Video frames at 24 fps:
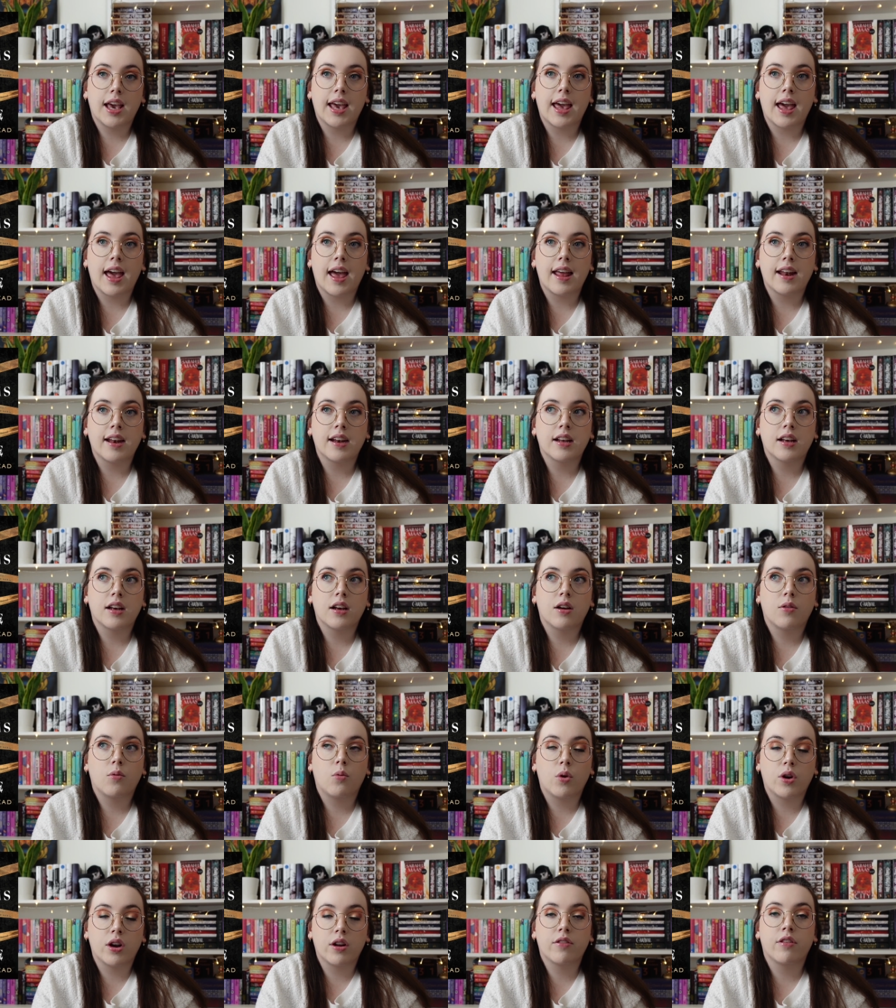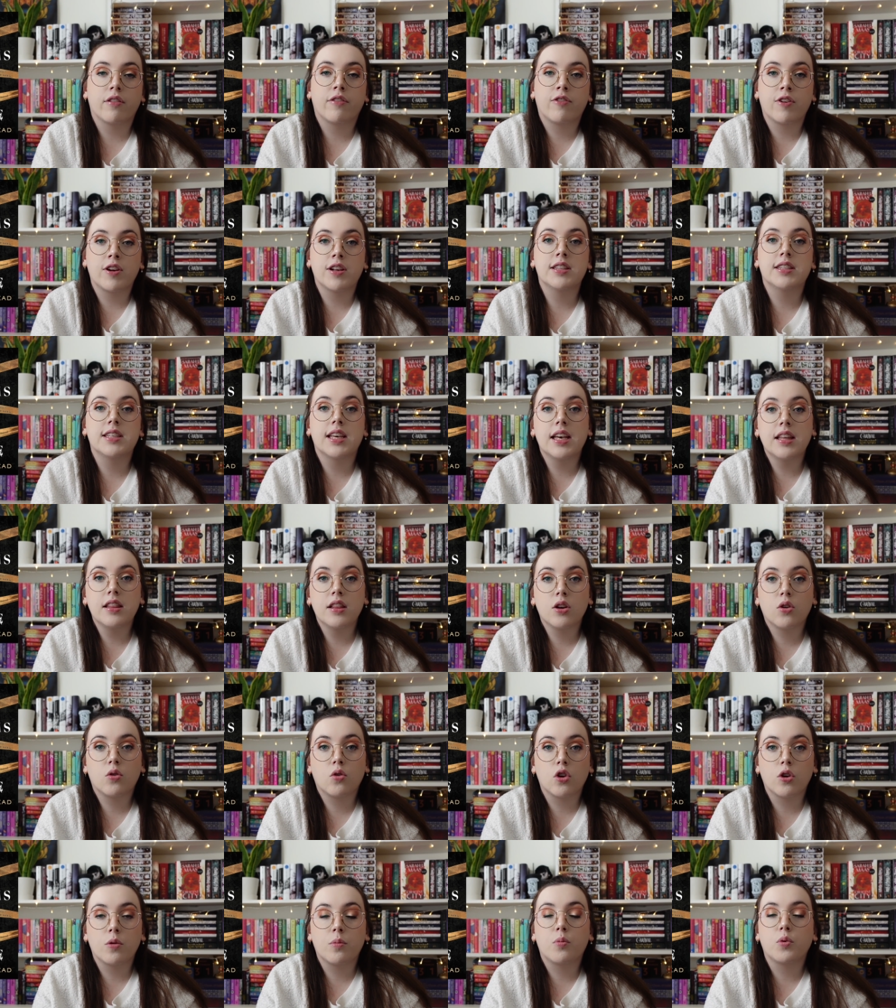and one of the friends in the
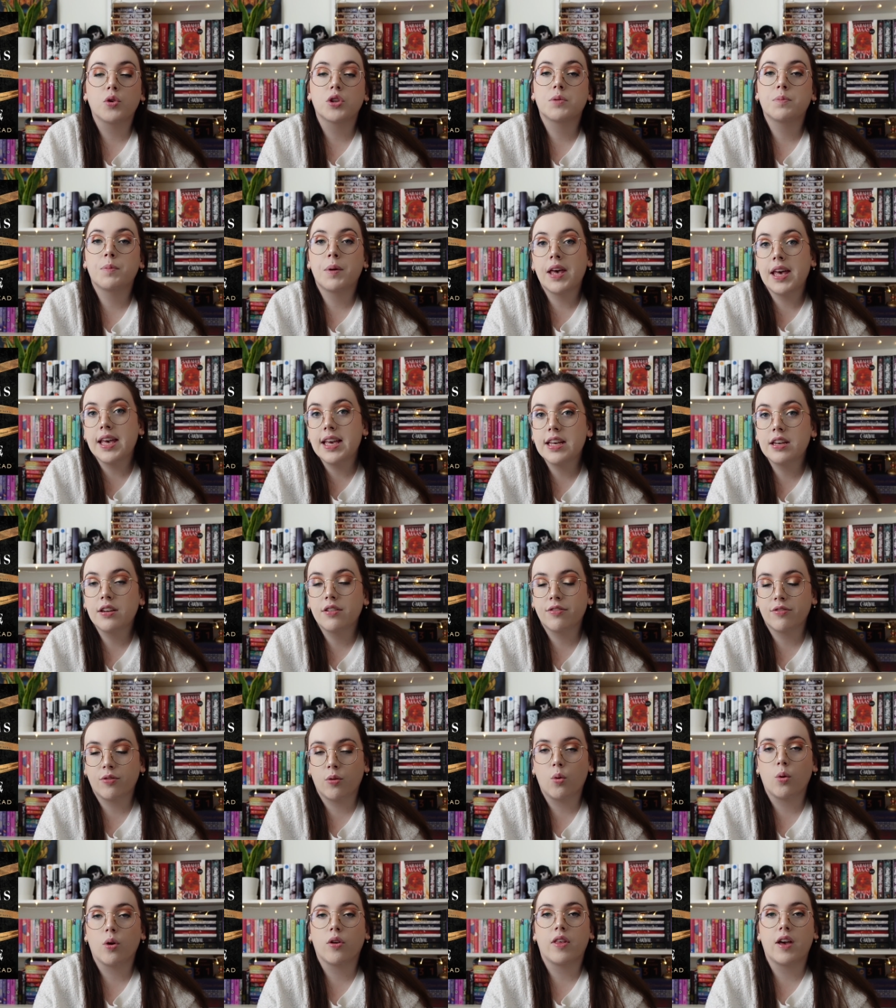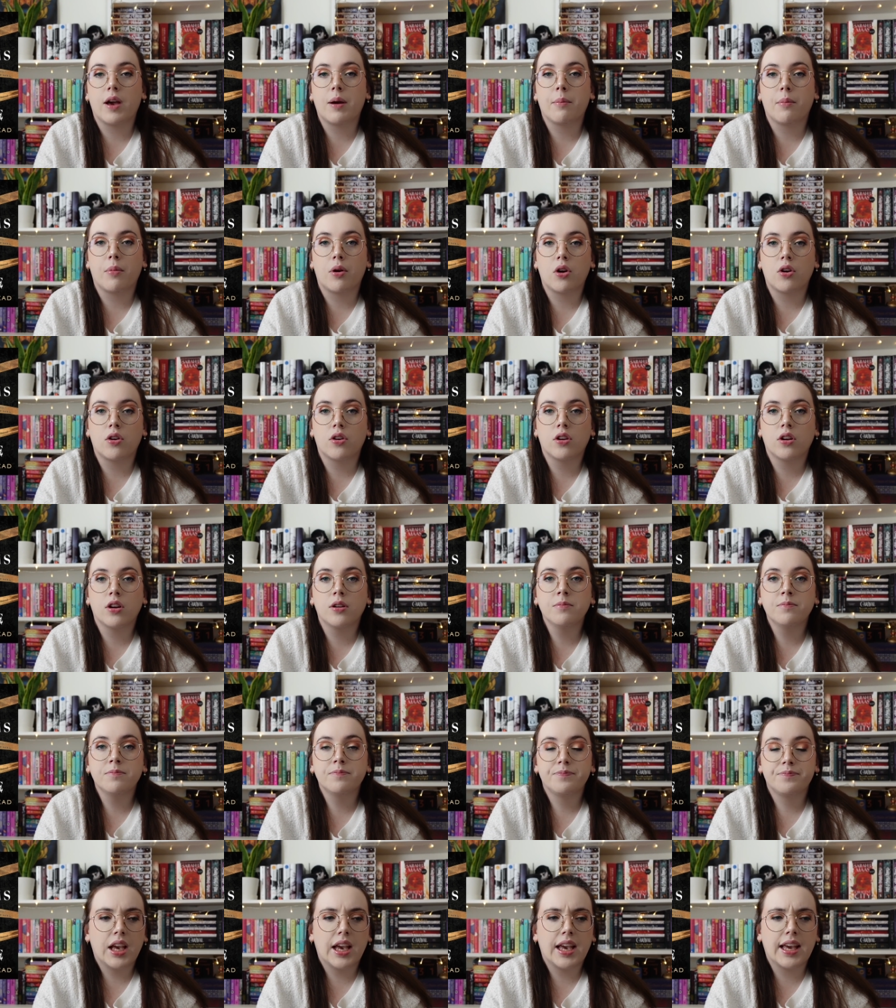group was pinned for that murder
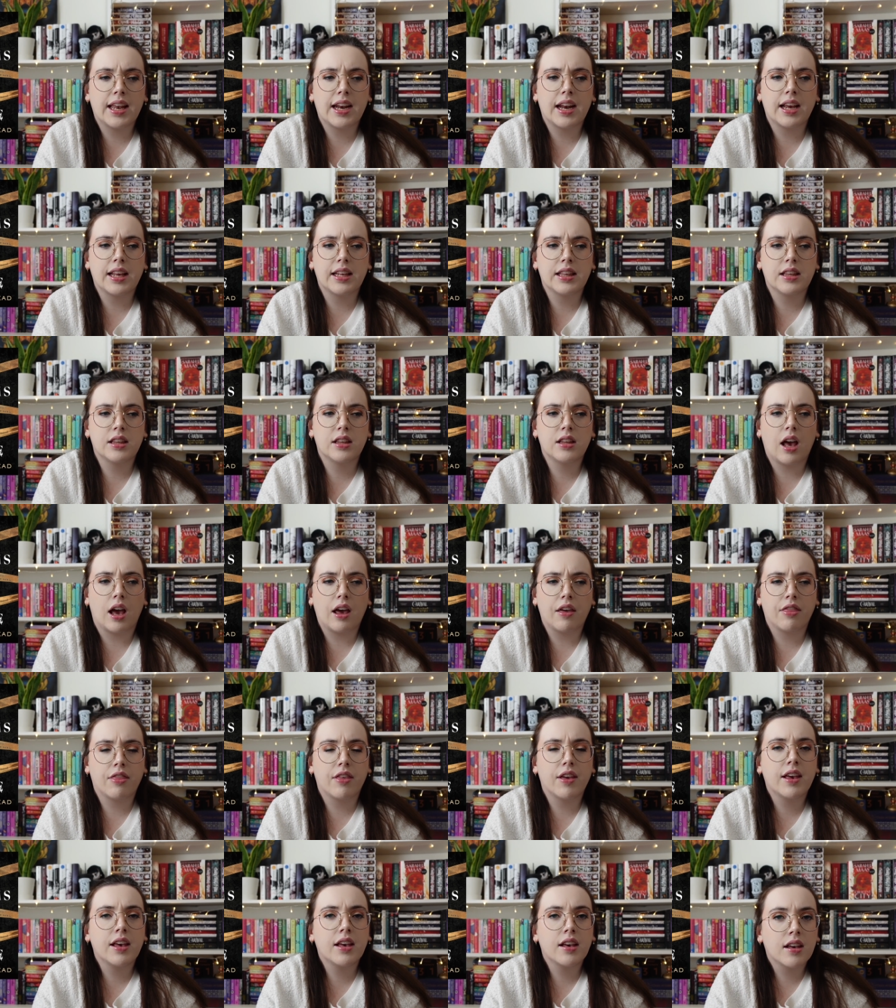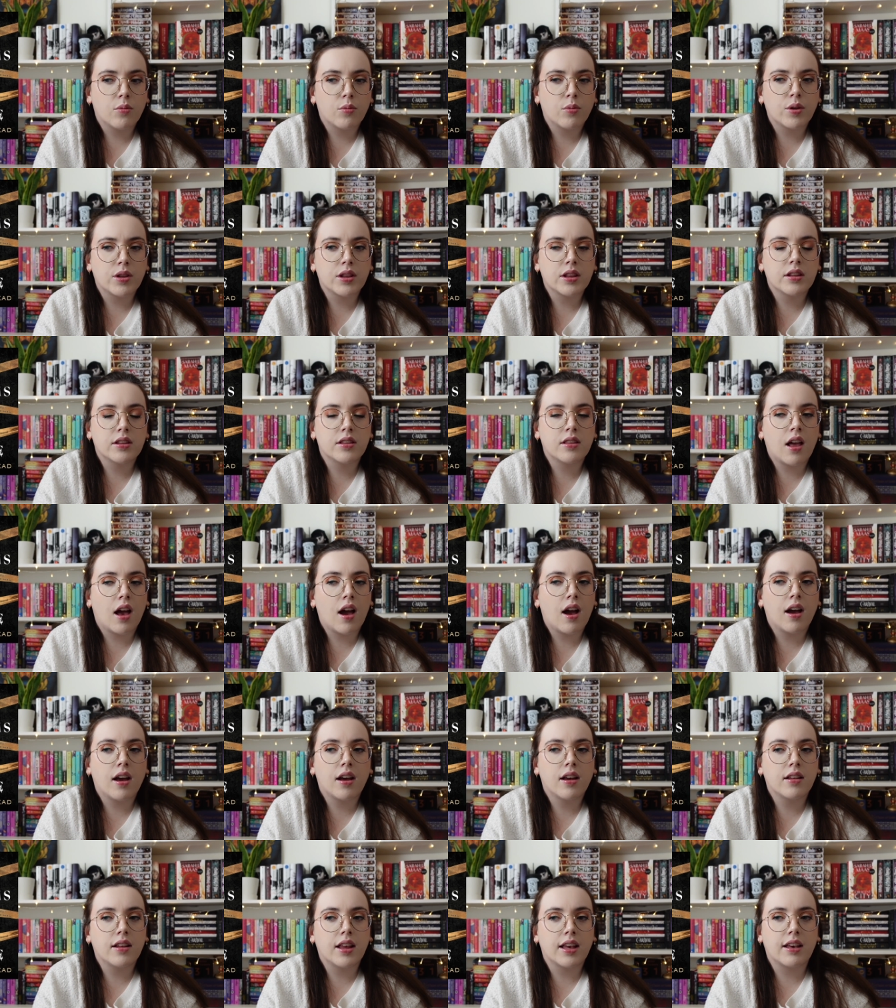and I, I think
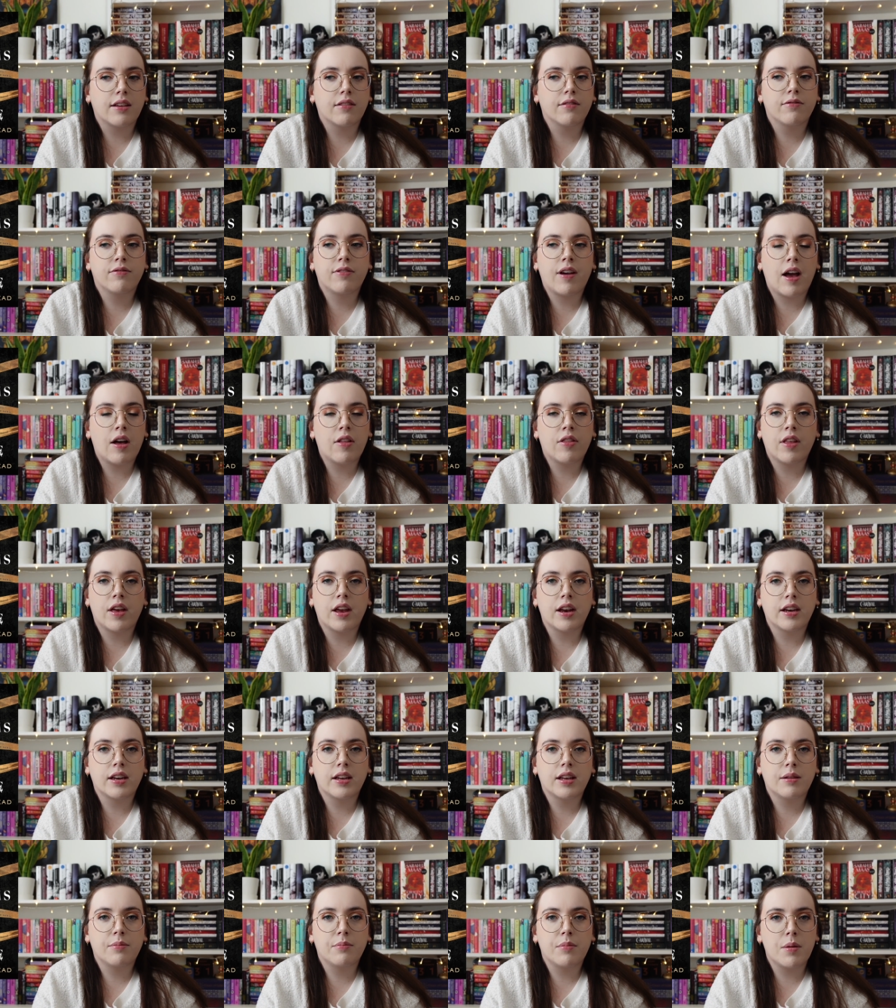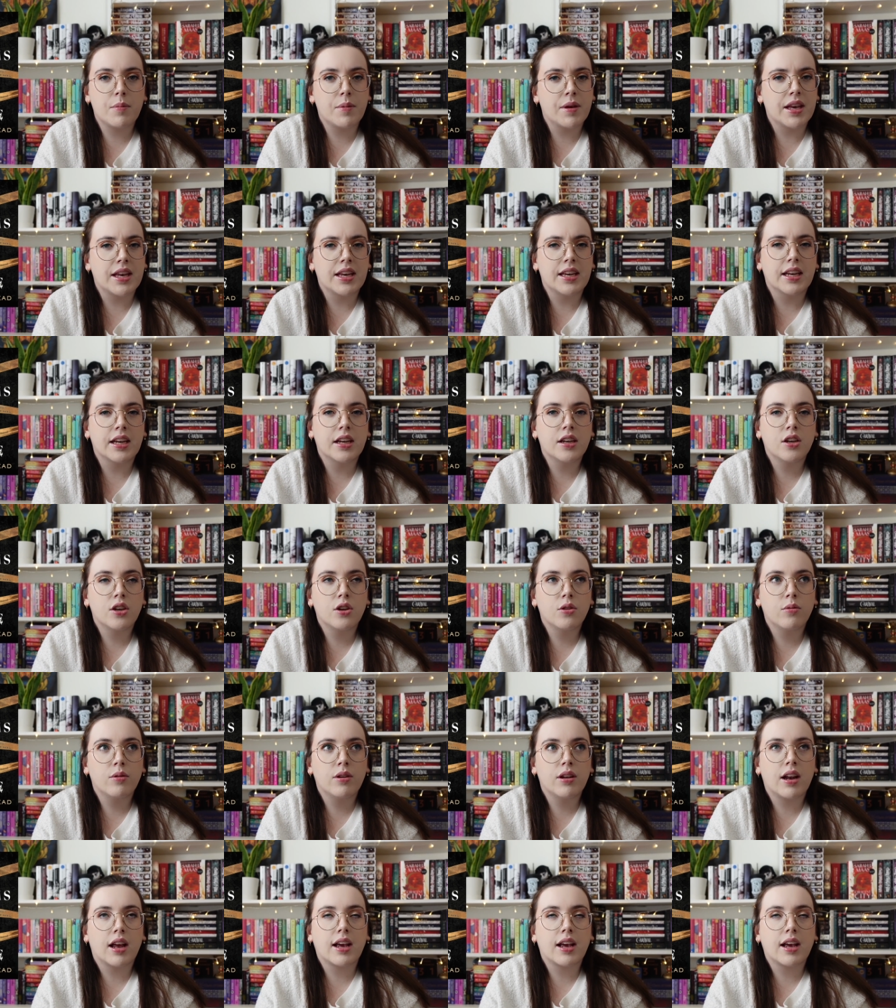not like found that maybe he didn't do it.